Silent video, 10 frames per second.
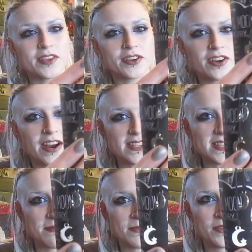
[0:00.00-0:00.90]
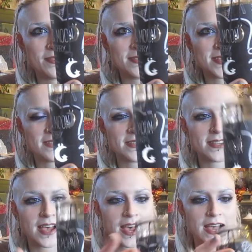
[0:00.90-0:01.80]
little crescent moons on the
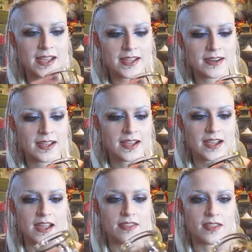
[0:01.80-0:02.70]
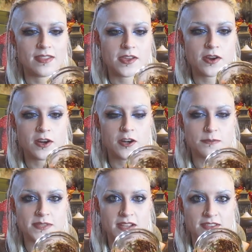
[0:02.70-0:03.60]
side and then the
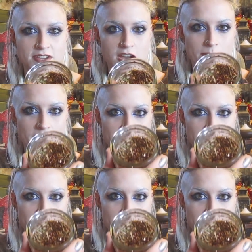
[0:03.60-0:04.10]
herbs on the top of the